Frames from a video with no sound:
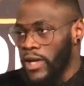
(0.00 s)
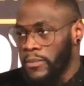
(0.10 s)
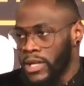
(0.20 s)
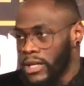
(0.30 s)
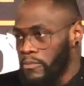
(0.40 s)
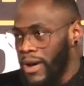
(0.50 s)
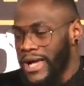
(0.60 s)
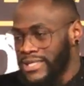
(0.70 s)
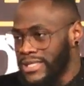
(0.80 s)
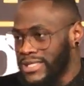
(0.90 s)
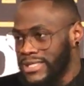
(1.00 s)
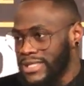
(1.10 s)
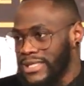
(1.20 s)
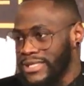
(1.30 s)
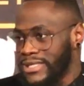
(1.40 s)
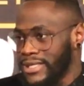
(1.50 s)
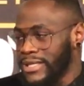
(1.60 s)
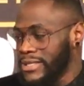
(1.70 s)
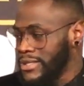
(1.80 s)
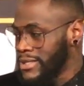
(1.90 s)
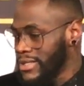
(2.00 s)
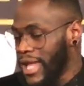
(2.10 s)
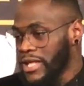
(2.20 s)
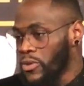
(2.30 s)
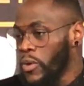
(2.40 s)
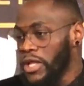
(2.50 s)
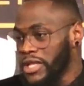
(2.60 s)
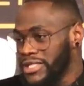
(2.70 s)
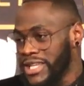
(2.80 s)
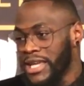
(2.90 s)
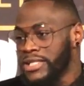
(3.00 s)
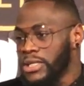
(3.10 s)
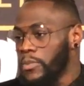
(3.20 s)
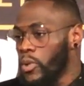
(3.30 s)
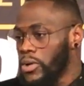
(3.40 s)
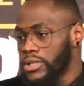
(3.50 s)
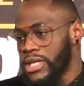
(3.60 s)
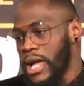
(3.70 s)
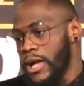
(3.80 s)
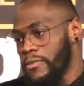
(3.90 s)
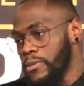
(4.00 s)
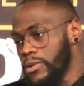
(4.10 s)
I mean, boxing is, is, is like the weather, it changes up all the time.